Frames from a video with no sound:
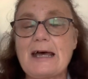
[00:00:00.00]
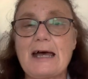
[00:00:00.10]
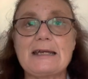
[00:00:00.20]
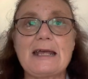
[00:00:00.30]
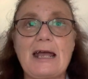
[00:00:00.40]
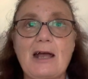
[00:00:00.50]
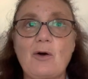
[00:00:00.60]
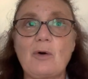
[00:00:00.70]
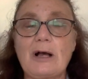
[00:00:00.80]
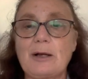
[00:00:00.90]
and
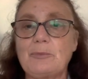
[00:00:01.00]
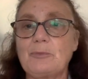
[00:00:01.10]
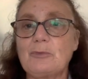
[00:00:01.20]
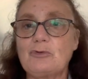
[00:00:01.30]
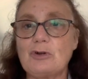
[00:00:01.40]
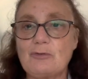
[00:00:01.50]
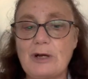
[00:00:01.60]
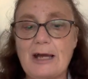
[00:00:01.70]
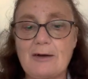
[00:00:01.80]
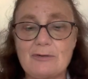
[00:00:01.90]
how she
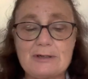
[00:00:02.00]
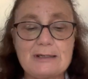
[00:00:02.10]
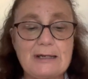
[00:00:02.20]
recovered.